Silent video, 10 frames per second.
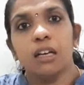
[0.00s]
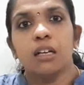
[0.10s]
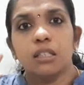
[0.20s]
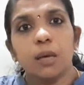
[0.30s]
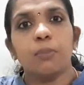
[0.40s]

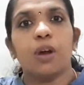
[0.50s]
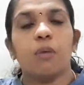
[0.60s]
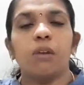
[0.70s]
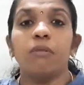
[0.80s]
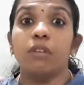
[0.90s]
some
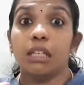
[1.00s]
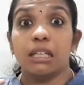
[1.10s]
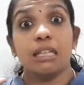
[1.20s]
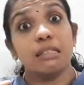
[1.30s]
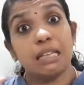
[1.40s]
problem
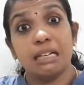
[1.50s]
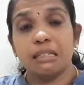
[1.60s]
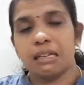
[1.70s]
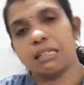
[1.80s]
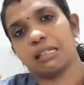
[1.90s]
within the
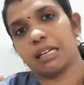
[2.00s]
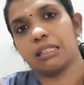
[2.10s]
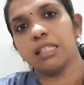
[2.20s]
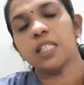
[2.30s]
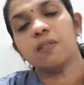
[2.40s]
central
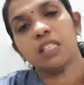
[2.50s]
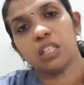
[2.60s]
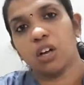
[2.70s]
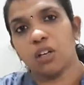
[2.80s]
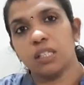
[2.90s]
structures
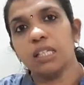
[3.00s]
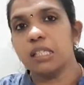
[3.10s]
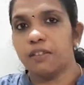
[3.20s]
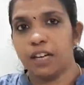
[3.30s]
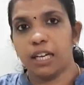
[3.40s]
which
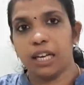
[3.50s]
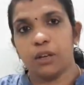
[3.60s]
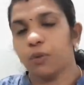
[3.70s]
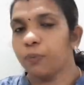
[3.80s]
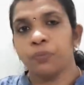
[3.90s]
causes
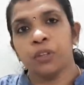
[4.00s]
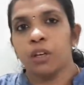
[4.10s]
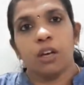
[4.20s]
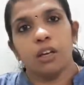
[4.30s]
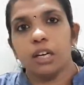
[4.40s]
vertigo.
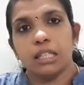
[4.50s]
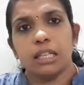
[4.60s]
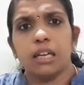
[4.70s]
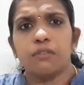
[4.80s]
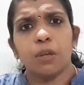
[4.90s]

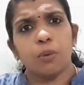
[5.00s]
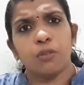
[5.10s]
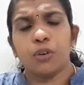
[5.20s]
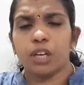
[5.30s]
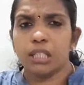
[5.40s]
Understand? If the
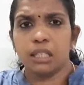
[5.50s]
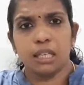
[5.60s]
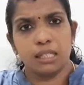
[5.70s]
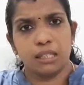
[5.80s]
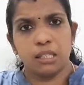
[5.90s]
provocation
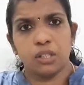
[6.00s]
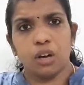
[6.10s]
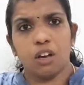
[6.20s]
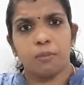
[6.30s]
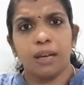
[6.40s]
test is
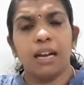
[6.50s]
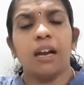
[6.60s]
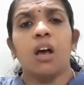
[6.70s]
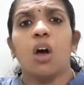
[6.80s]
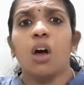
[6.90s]
normal,
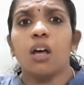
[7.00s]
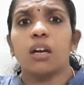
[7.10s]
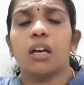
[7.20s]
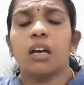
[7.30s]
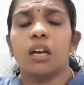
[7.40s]
or
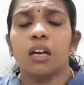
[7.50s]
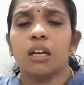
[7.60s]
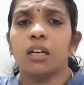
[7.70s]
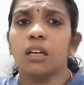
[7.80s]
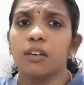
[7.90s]

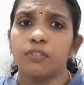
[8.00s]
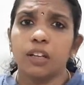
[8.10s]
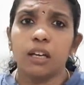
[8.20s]
if